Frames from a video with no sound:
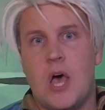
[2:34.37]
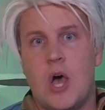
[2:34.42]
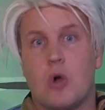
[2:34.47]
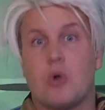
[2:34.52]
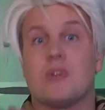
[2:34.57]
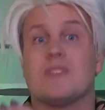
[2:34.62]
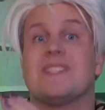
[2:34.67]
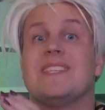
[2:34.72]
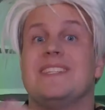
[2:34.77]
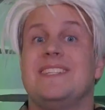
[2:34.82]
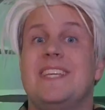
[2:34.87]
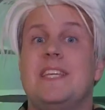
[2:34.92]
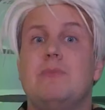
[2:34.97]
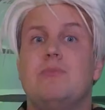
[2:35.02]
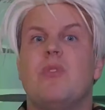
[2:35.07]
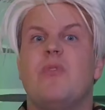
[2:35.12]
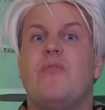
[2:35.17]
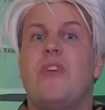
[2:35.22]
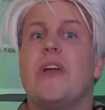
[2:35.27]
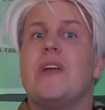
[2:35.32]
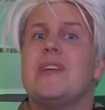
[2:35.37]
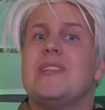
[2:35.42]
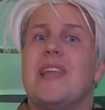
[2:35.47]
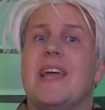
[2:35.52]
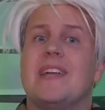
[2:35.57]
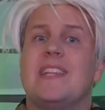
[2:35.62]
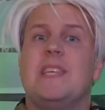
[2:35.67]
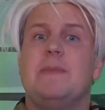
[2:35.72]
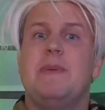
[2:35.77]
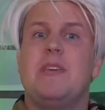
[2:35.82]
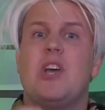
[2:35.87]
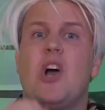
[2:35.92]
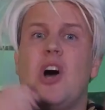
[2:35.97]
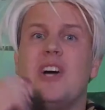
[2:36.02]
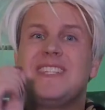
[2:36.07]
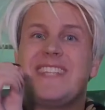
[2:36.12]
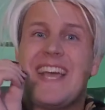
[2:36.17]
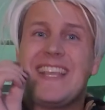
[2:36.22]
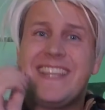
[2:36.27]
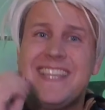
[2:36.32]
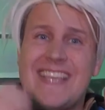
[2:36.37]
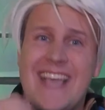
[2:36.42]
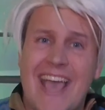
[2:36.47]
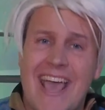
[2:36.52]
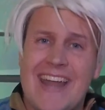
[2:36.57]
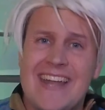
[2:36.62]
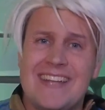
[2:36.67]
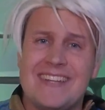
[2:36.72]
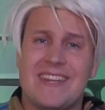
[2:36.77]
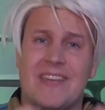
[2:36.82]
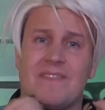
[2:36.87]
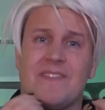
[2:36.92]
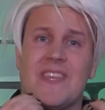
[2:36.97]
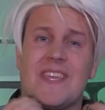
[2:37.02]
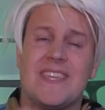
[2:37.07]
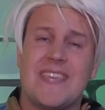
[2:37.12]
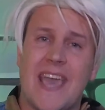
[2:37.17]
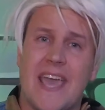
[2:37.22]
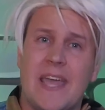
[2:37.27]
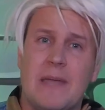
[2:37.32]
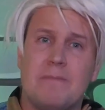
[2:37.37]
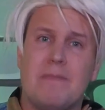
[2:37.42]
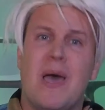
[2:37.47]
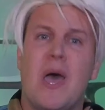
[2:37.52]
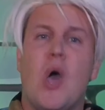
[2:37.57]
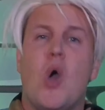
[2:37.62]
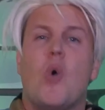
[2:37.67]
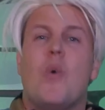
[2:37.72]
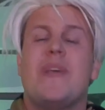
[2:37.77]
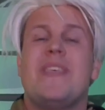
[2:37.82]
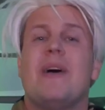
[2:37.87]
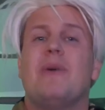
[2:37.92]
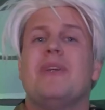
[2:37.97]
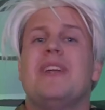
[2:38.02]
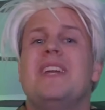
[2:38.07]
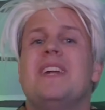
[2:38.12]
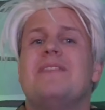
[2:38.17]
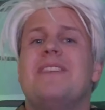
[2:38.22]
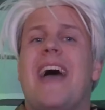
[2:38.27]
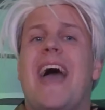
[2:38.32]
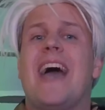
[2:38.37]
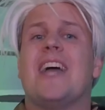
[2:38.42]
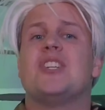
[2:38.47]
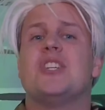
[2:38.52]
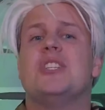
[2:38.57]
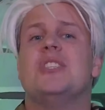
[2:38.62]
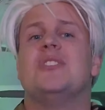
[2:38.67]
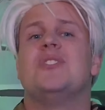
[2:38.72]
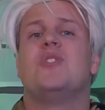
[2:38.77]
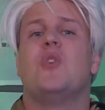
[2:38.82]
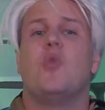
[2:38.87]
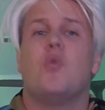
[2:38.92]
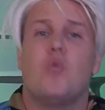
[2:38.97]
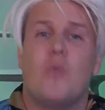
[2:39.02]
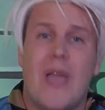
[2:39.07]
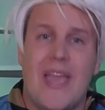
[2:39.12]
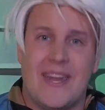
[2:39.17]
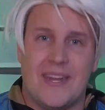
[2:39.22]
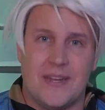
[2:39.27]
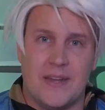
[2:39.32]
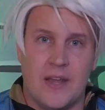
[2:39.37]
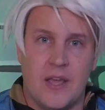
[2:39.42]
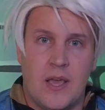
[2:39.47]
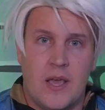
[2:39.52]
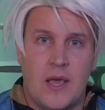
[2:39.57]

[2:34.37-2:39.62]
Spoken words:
or else the team will very likely be caught at the end of the game without enough actions to win,